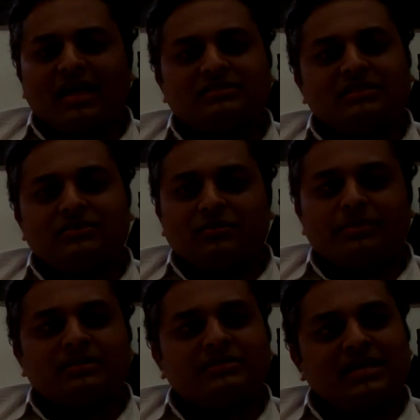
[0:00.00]
actually no,
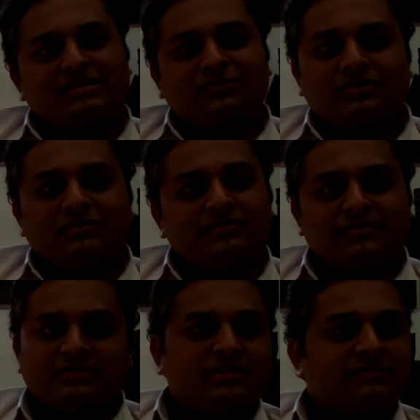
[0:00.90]
because that is what the
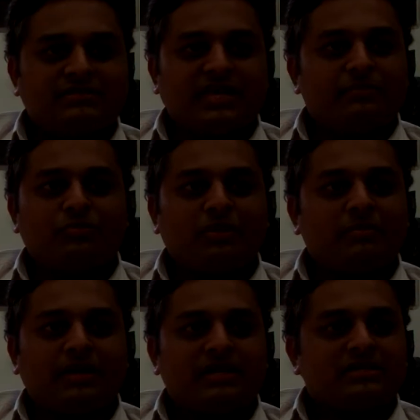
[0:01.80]
first thing which came to my
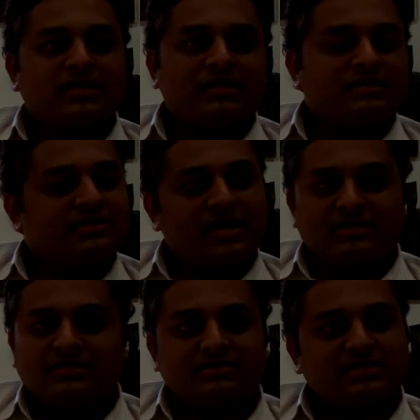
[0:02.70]
mind, and I
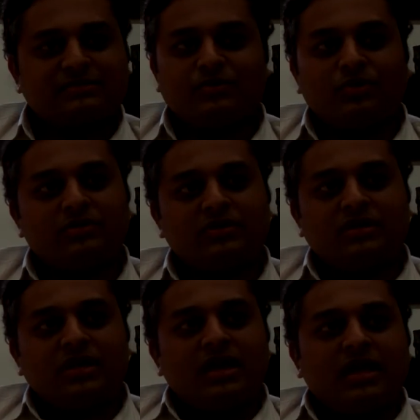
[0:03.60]
just explored
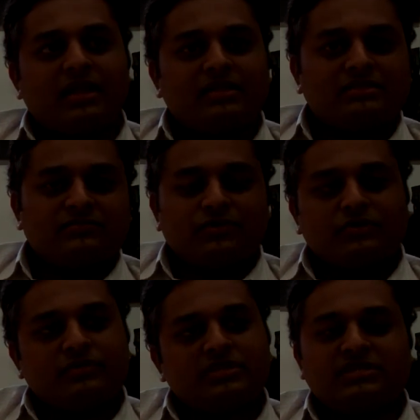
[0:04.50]
and I just
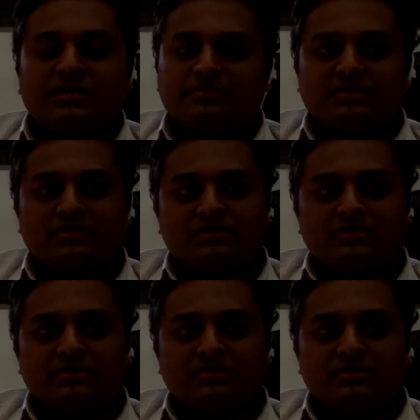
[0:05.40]
worked with the shapes.